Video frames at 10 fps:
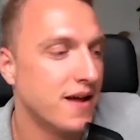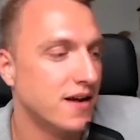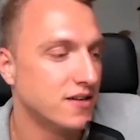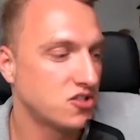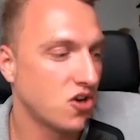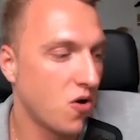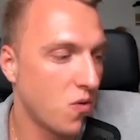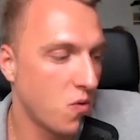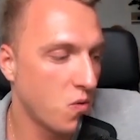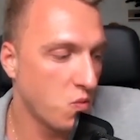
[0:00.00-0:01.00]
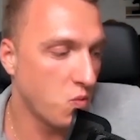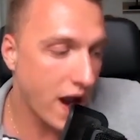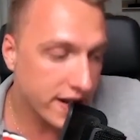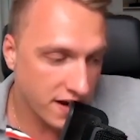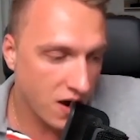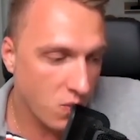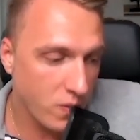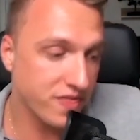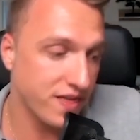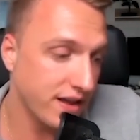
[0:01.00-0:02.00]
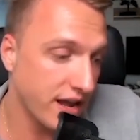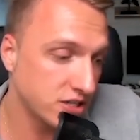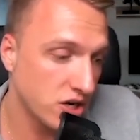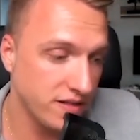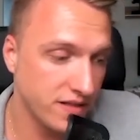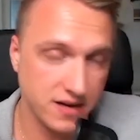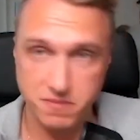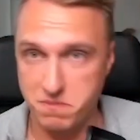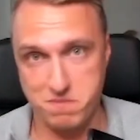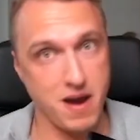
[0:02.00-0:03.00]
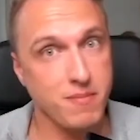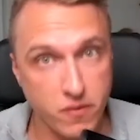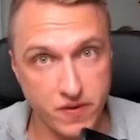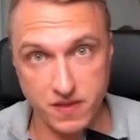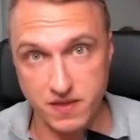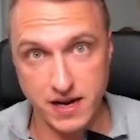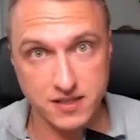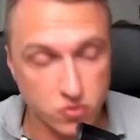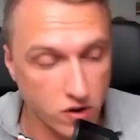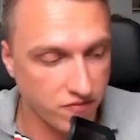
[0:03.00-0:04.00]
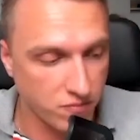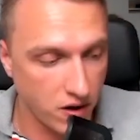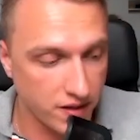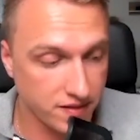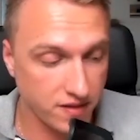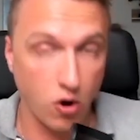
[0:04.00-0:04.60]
So right now, we think actually that maybe within the next 12 months,